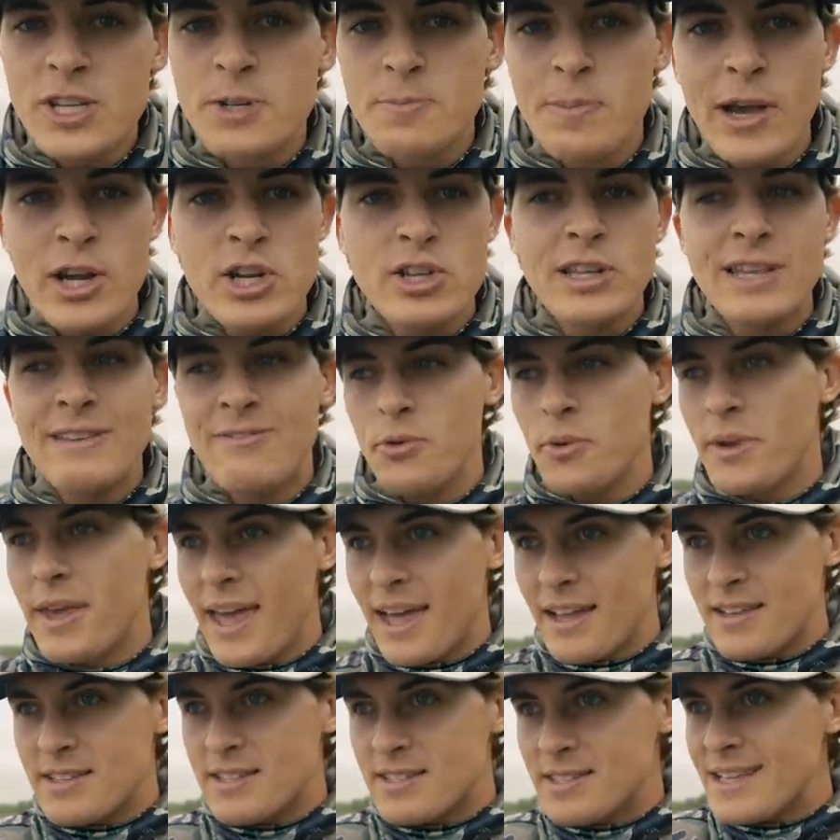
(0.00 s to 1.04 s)
especially if you
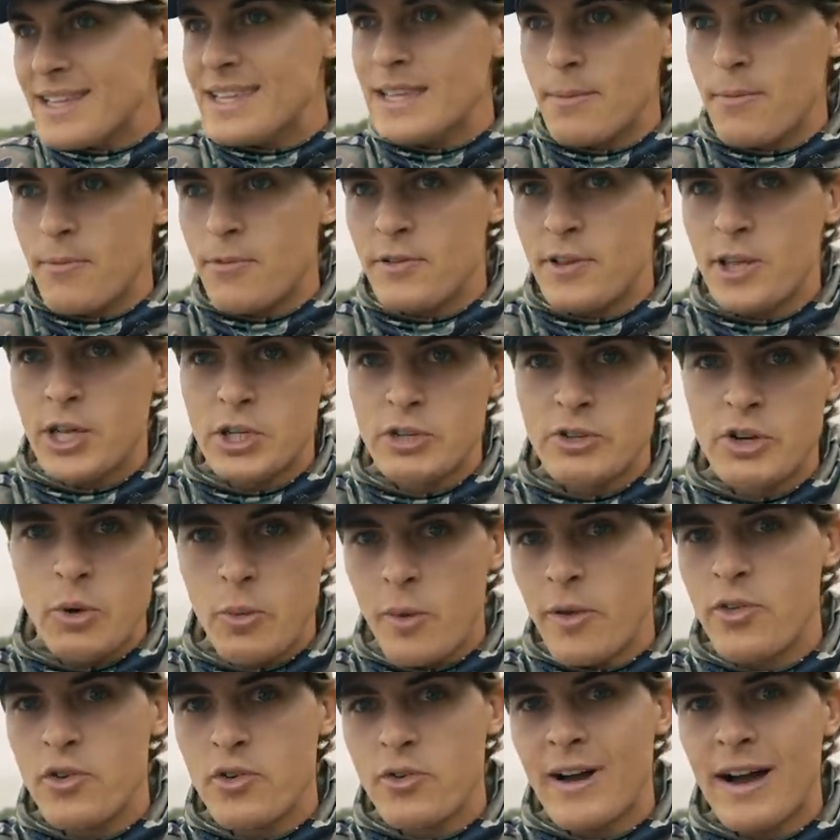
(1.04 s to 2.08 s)
can't see them flickering
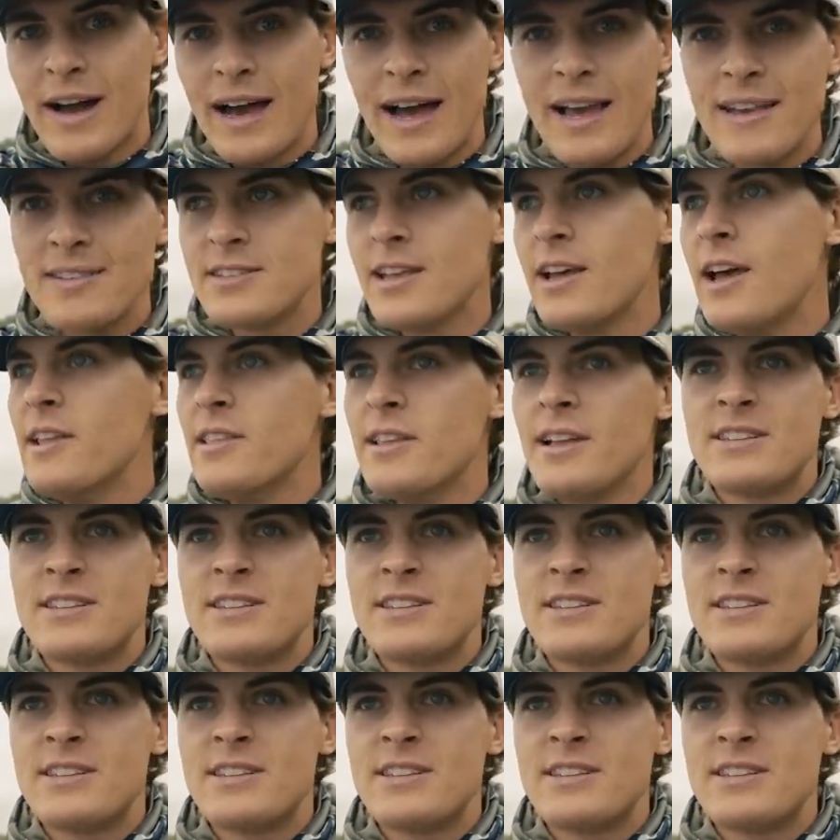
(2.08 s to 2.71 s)
with your eyes,